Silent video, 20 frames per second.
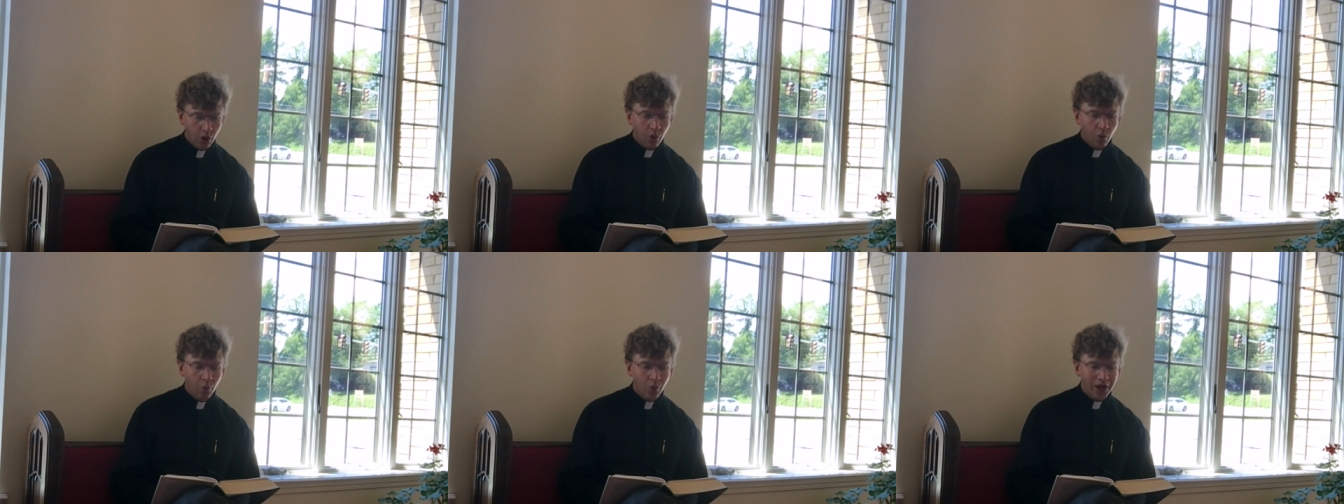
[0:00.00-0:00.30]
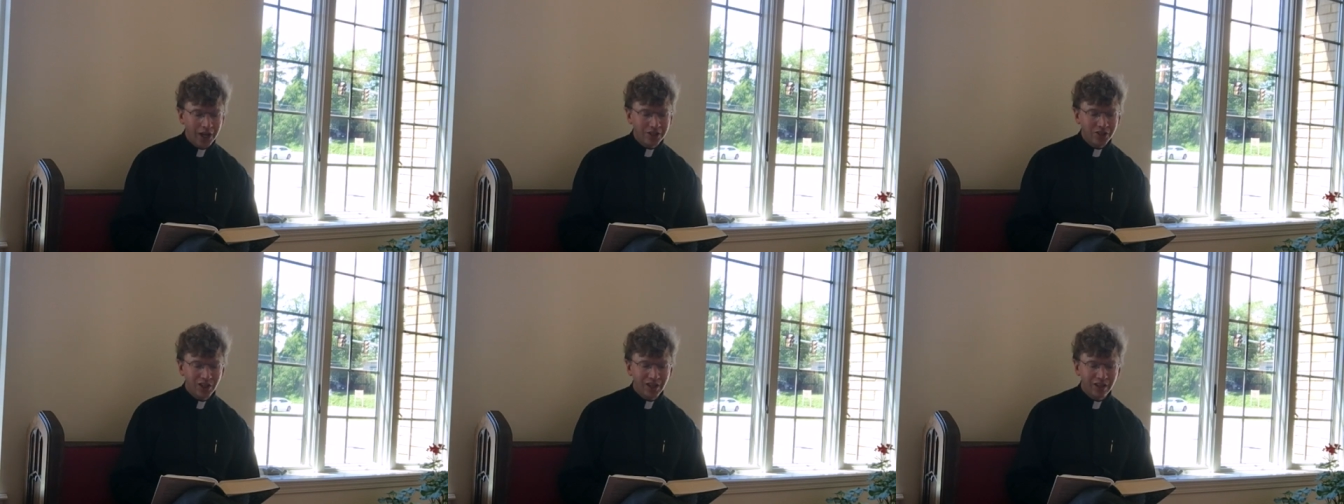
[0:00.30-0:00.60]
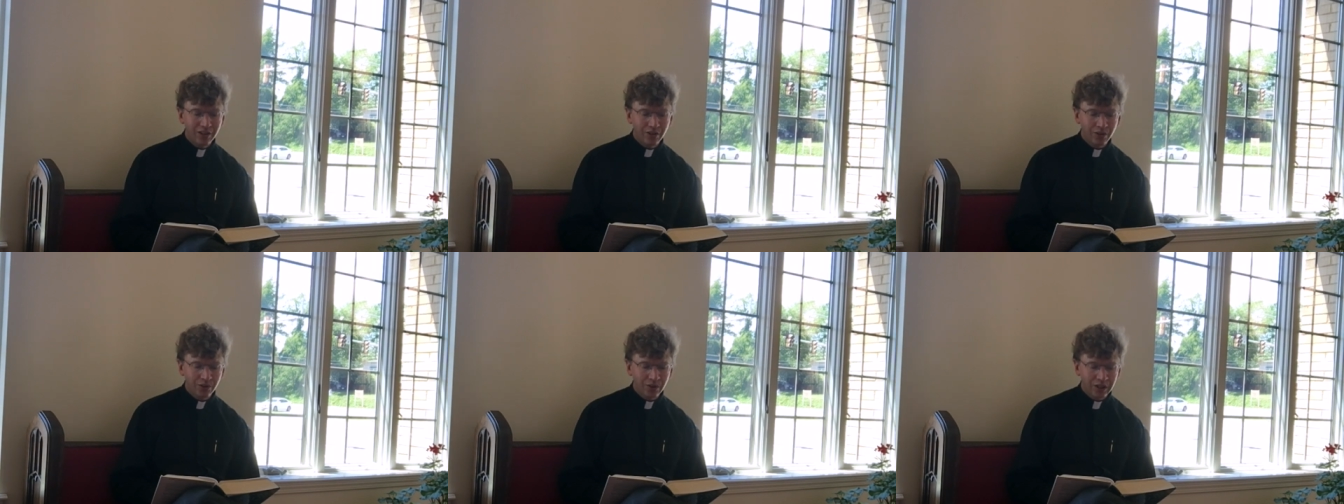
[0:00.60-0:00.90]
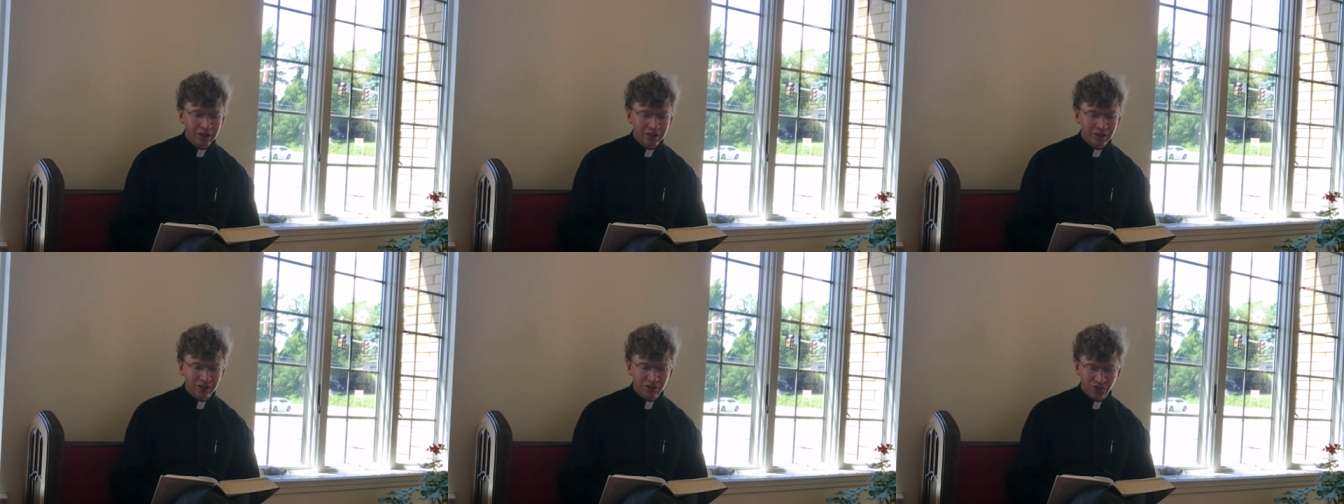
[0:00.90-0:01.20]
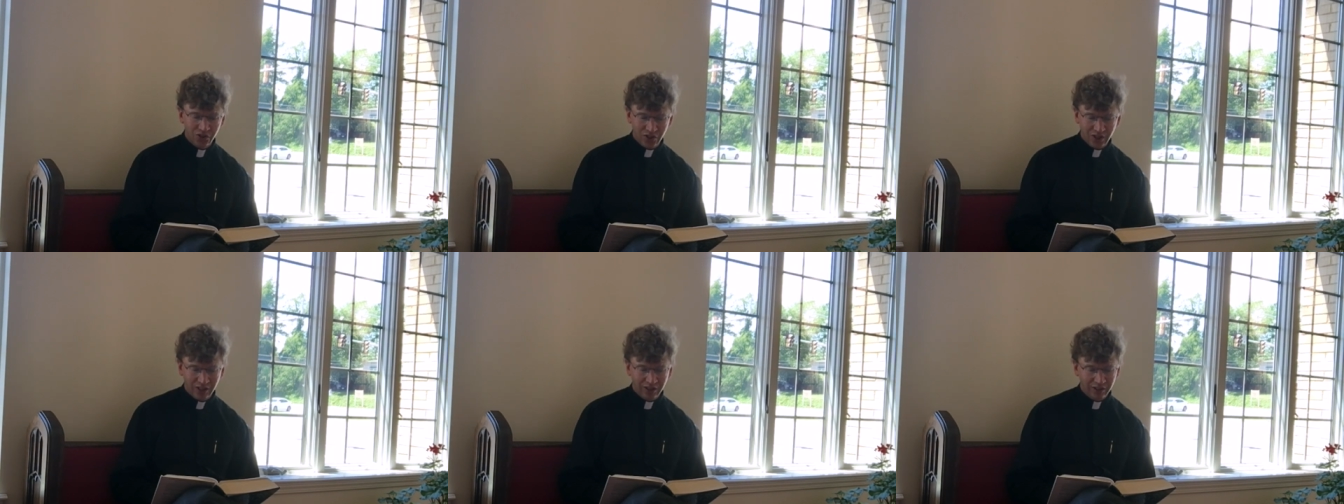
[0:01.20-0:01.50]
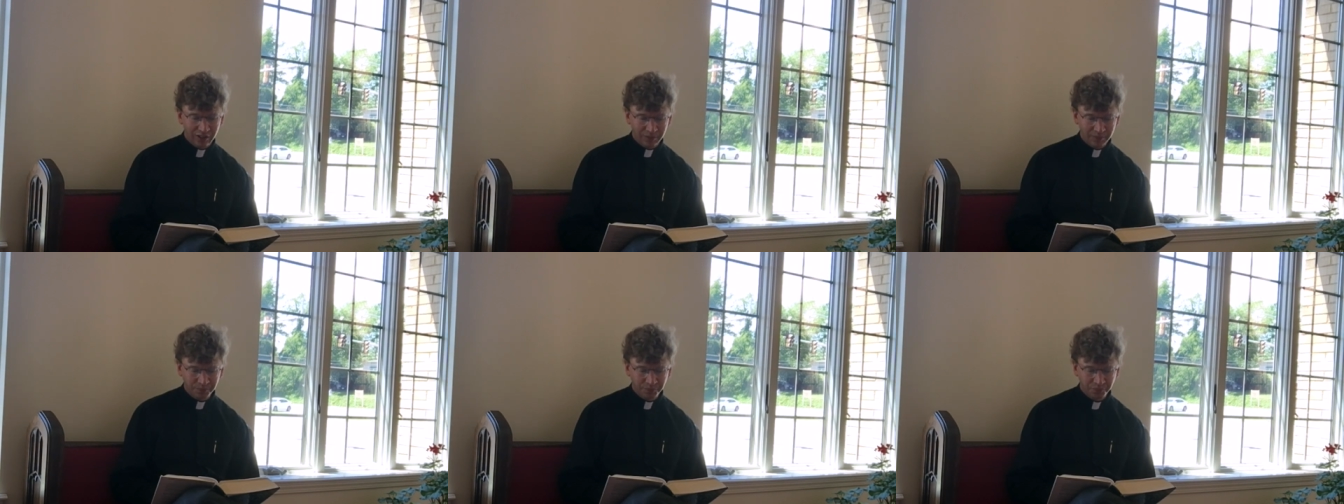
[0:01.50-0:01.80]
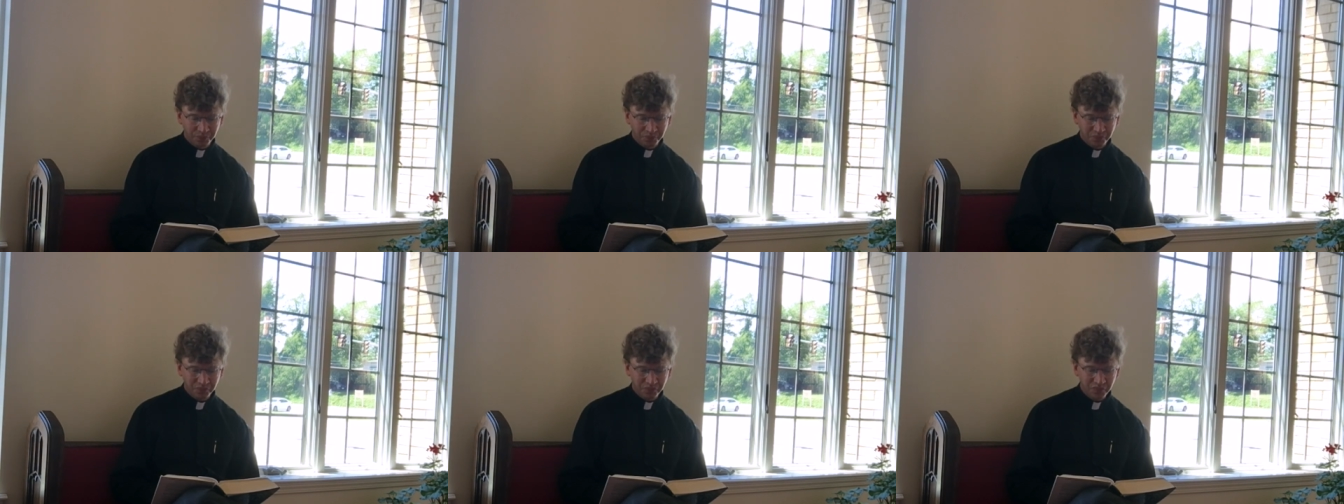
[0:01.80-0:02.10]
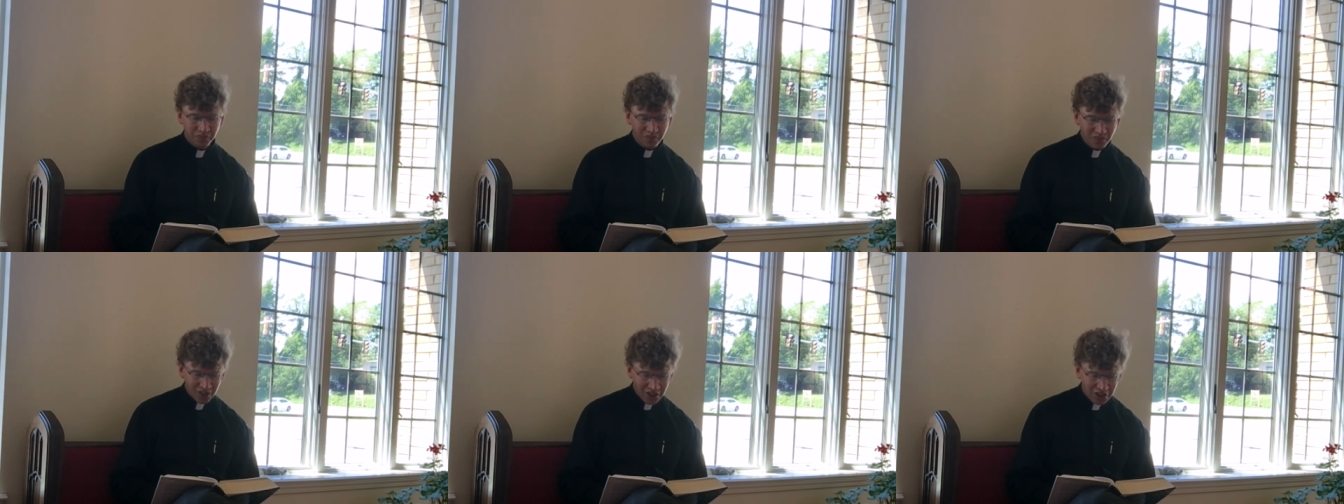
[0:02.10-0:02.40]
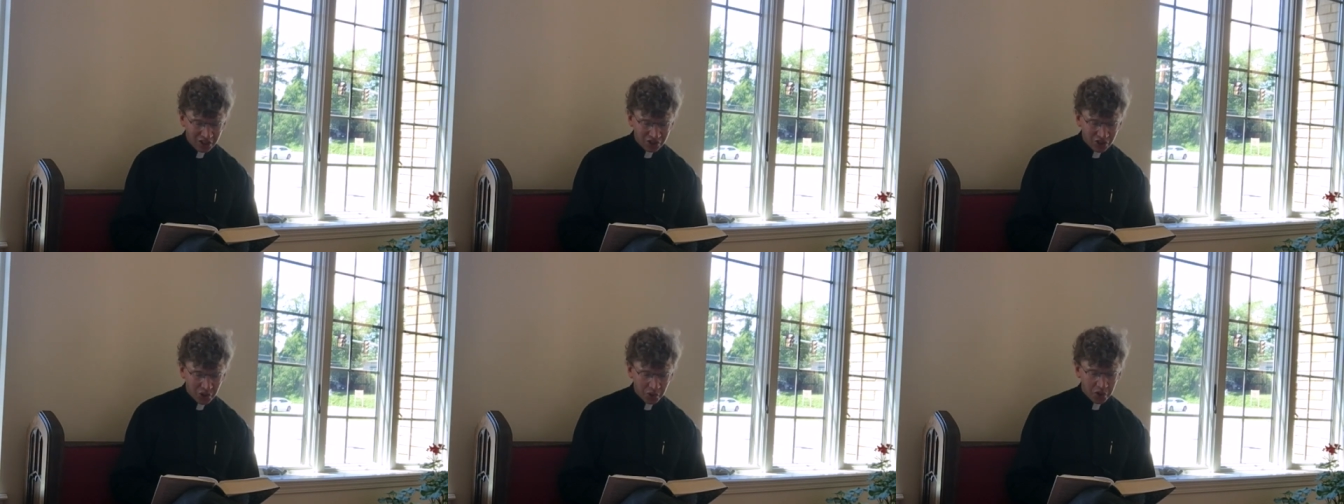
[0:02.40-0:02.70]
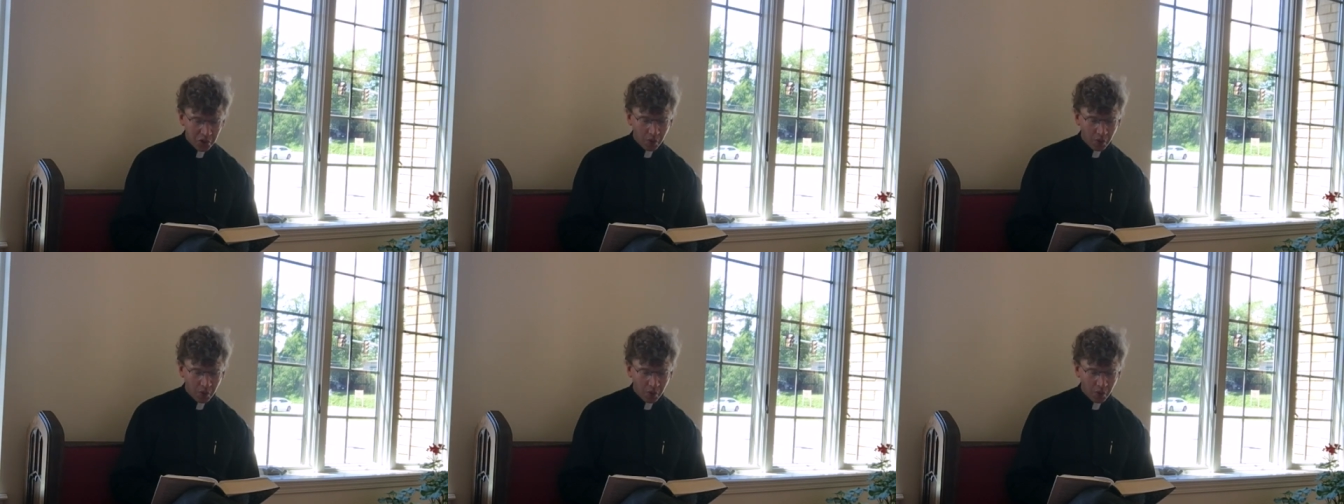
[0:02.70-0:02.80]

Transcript: Wait here in the city until